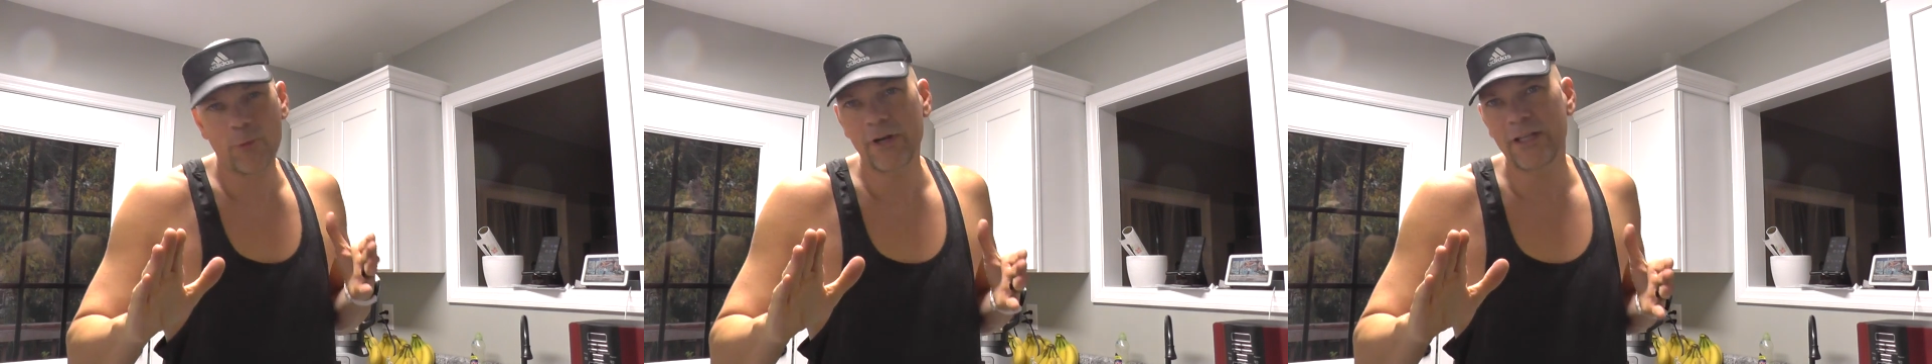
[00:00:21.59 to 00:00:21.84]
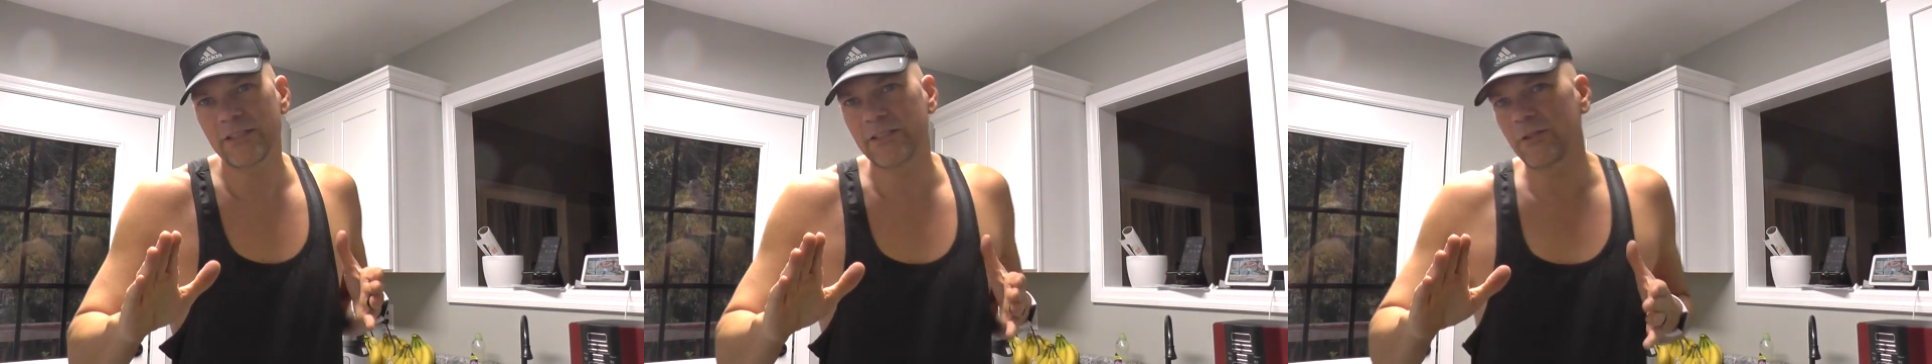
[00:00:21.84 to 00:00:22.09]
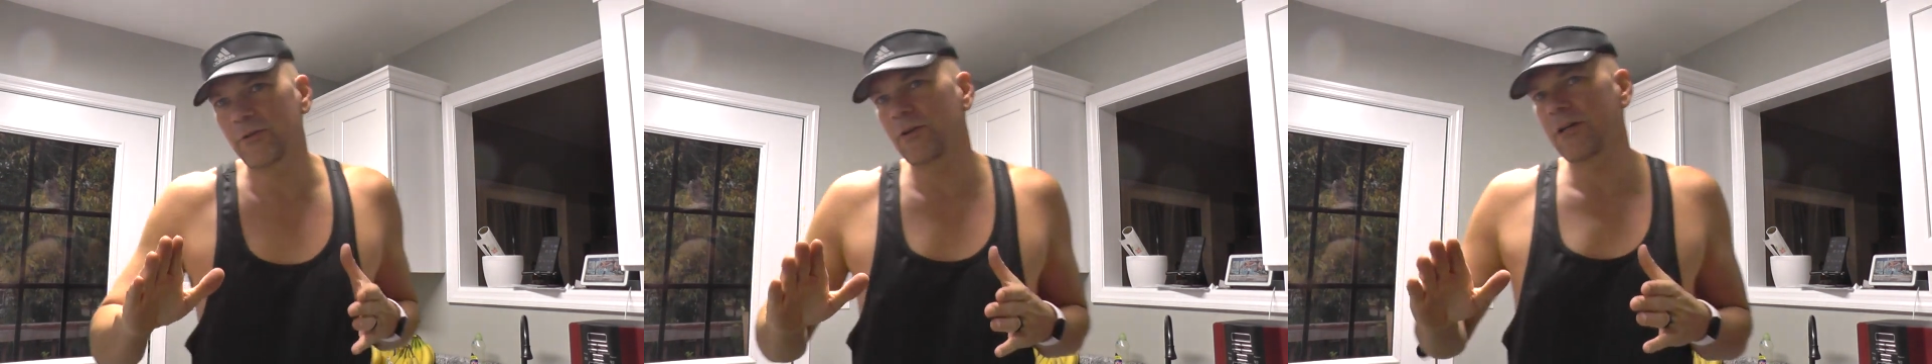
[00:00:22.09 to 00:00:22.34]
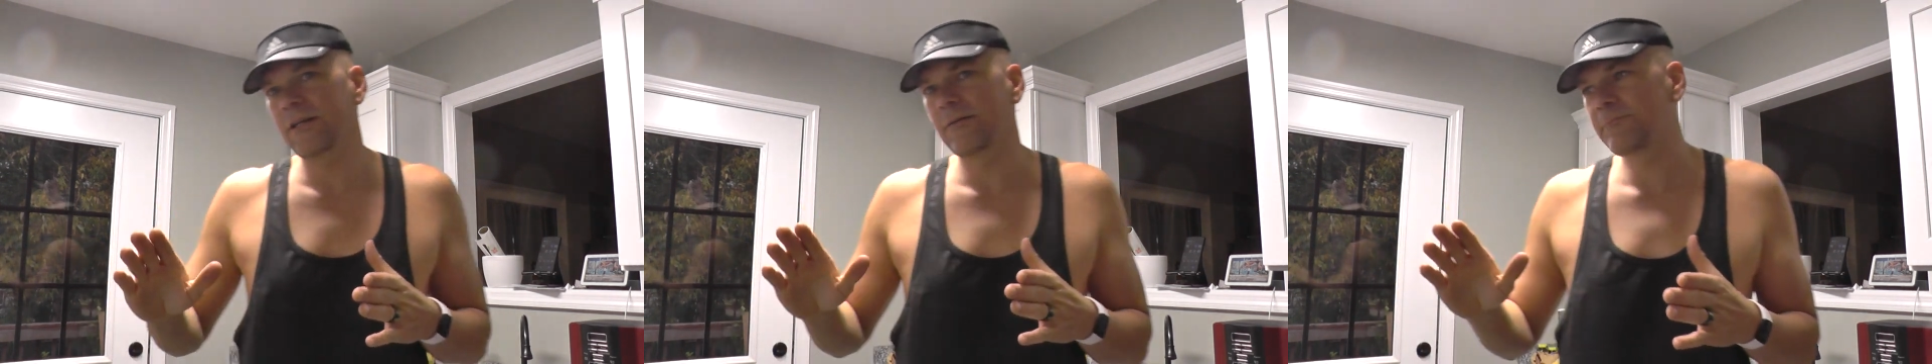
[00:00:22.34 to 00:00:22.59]
we're gonna do,
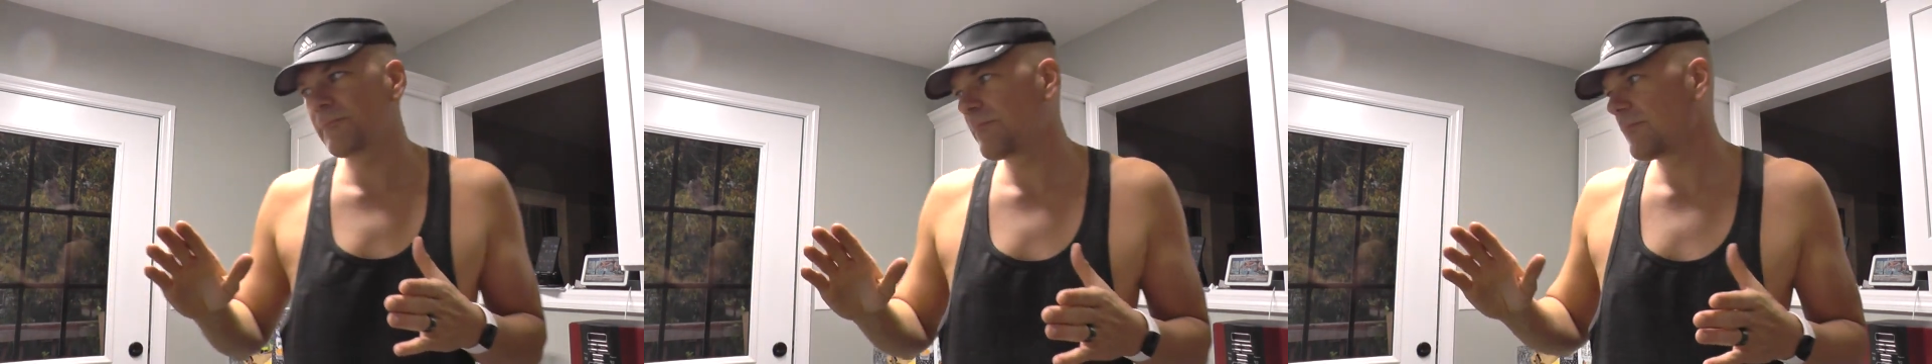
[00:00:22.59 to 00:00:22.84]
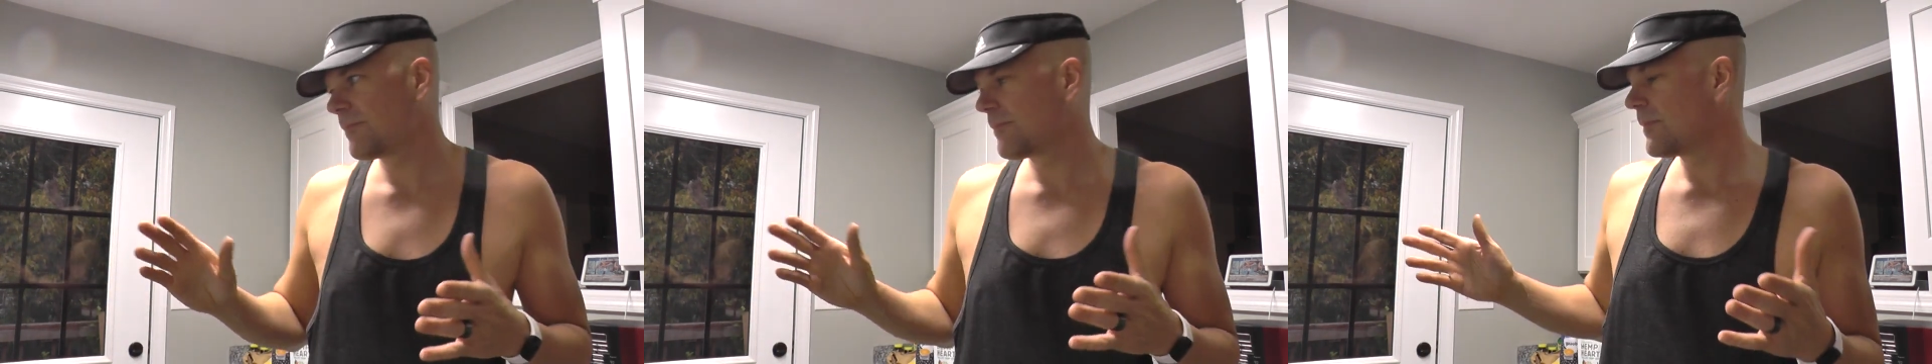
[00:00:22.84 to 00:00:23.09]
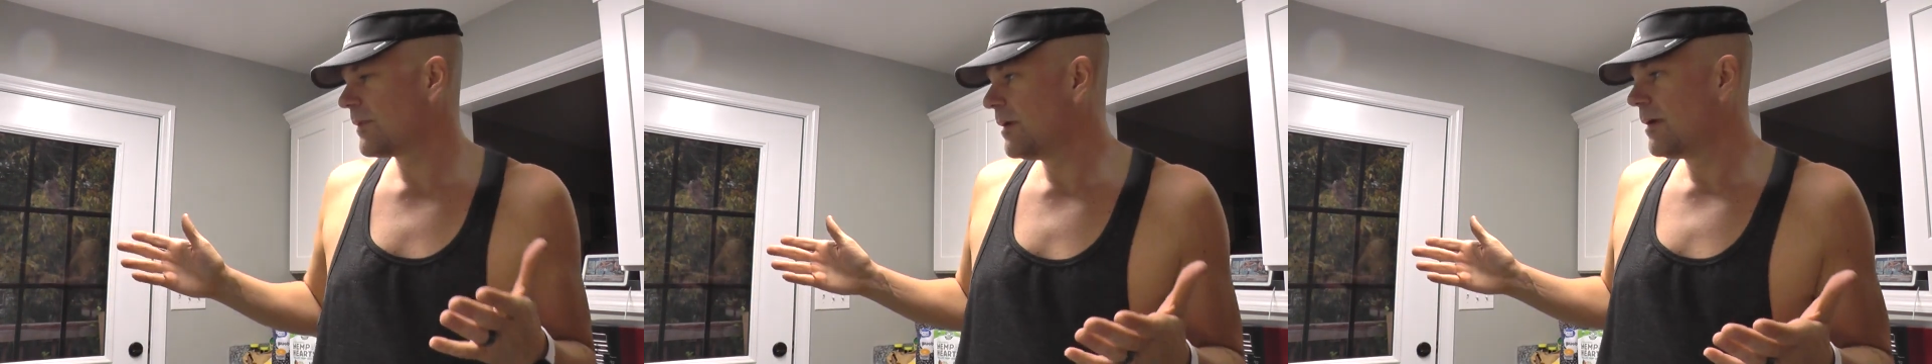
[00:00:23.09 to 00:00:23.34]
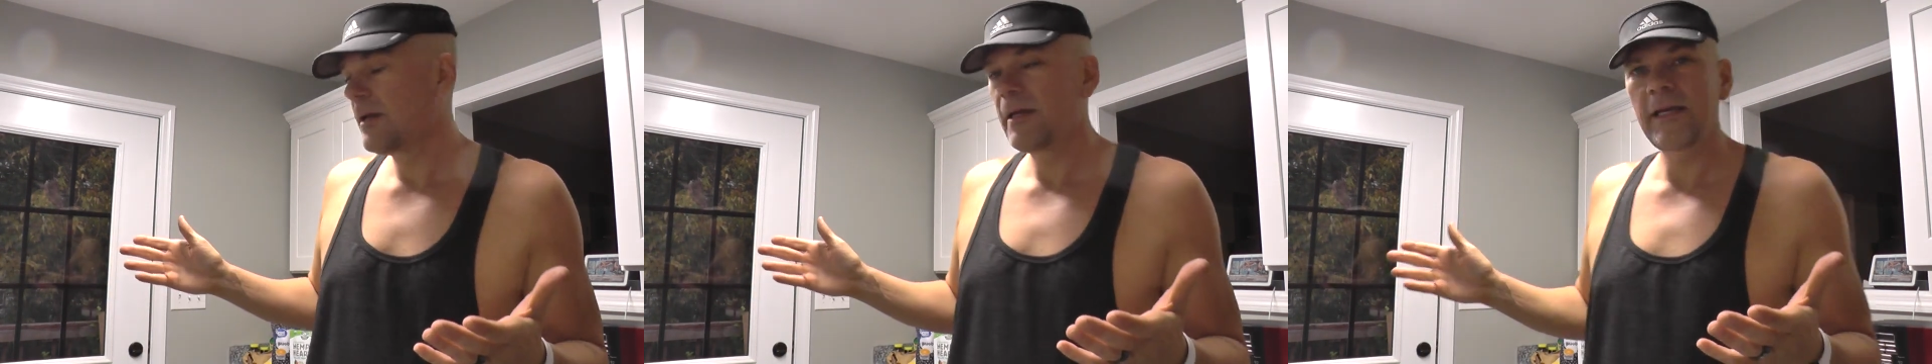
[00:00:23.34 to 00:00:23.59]

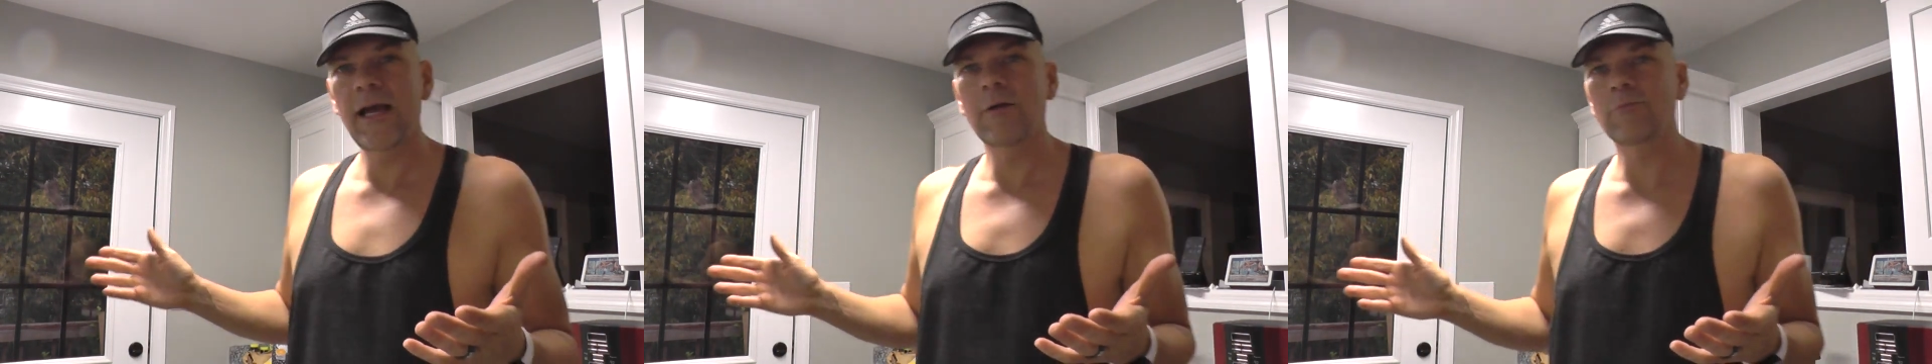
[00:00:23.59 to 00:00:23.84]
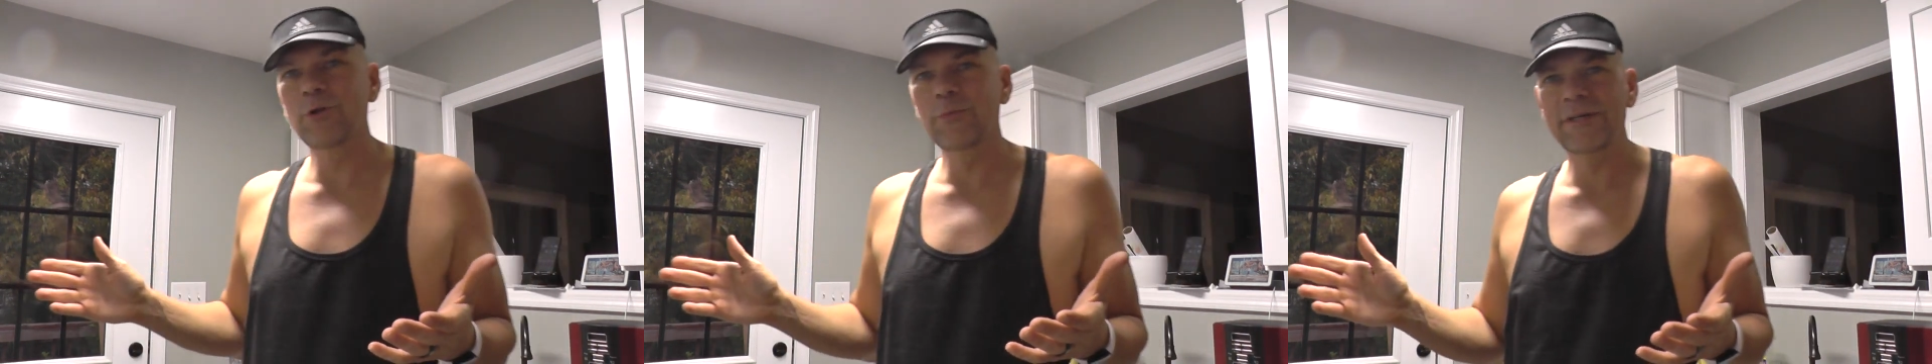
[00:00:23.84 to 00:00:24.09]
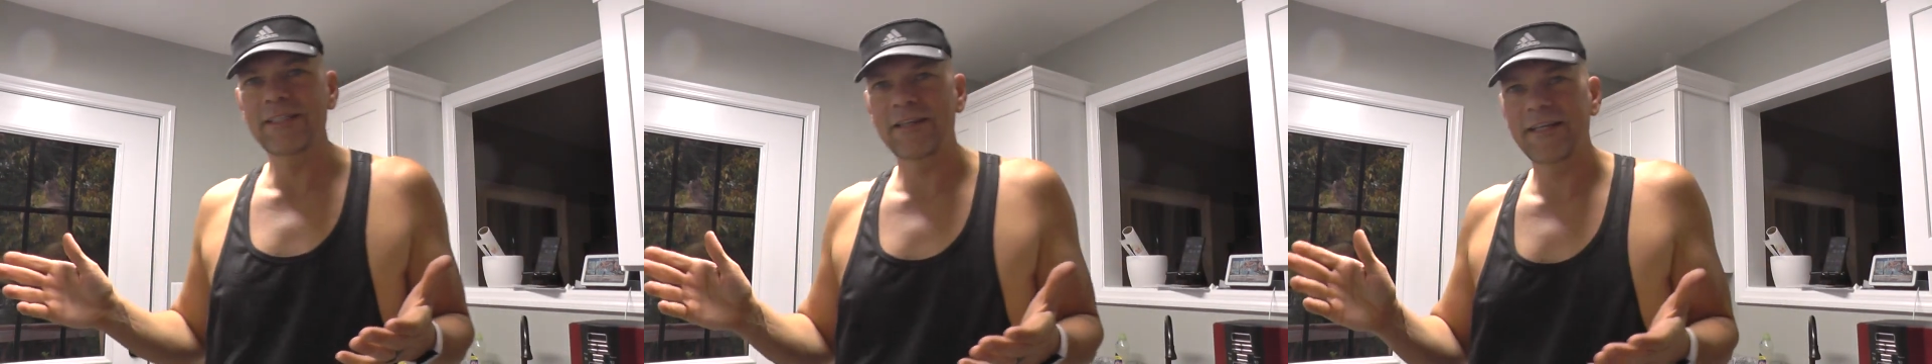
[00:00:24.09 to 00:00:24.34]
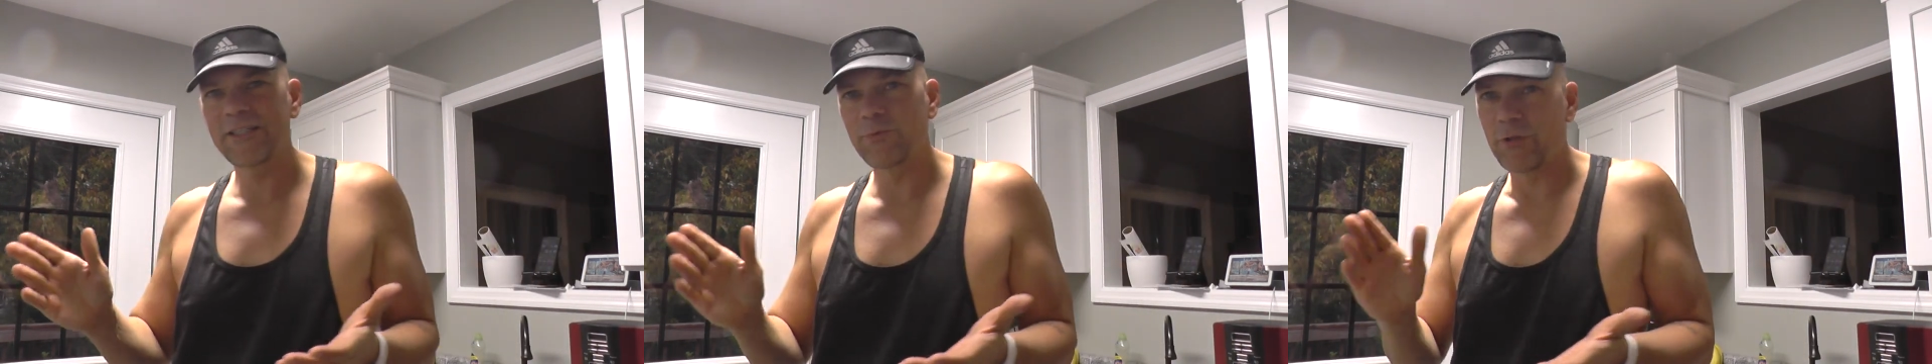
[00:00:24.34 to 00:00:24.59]
yeah, Blueberry
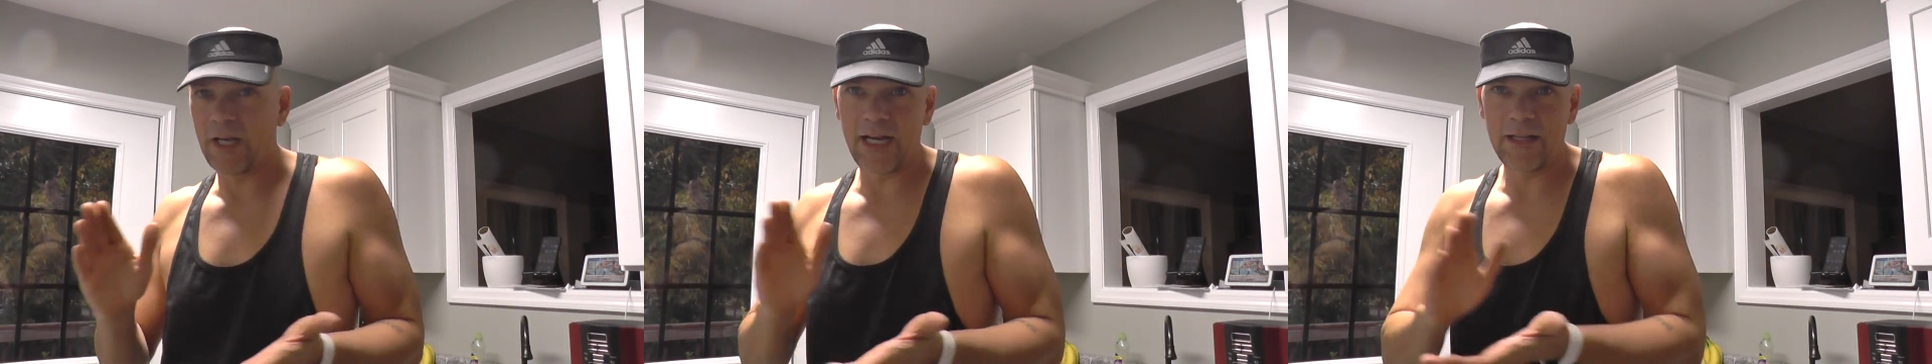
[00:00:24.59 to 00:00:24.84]
Delight Smoothie.